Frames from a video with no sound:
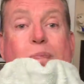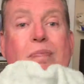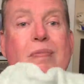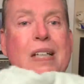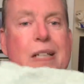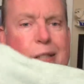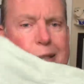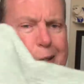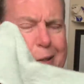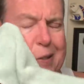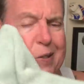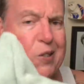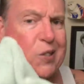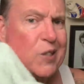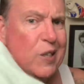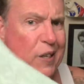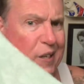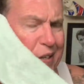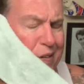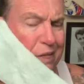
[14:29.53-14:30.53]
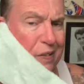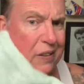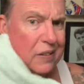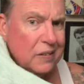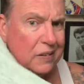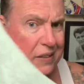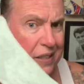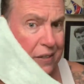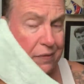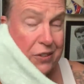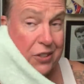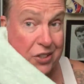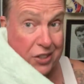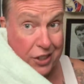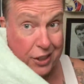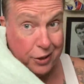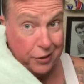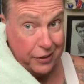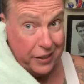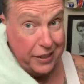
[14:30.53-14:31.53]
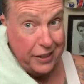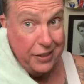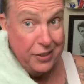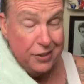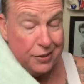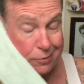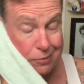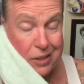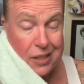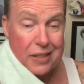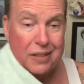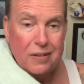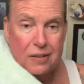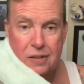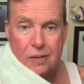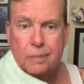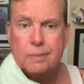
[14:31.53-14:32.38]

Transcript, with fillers: I needed a shave. Haven't seen you guys in a while.